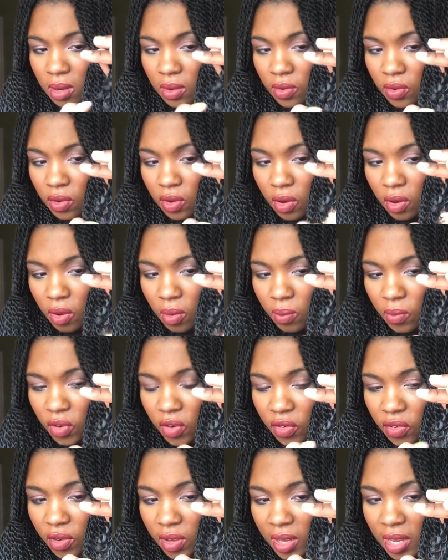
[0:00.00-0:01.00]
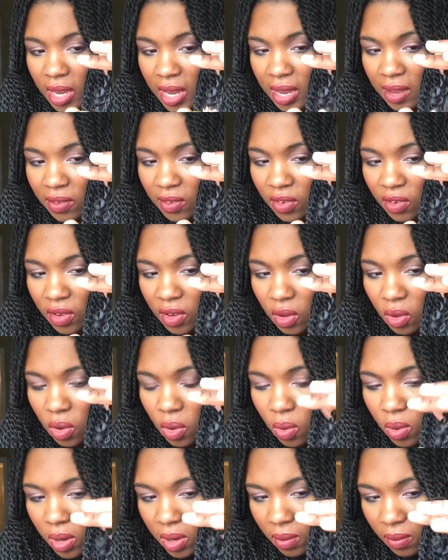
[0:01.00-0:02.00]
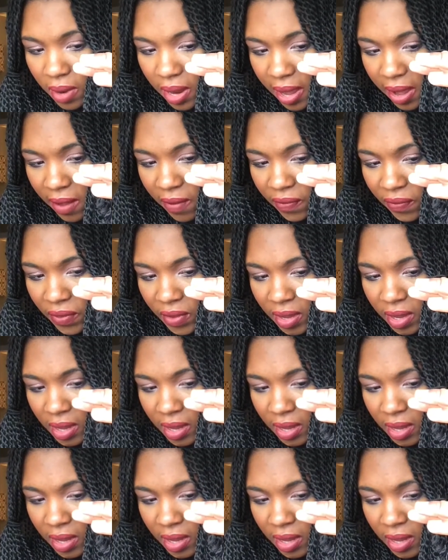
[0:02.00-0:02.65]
So I'm just, again, still going around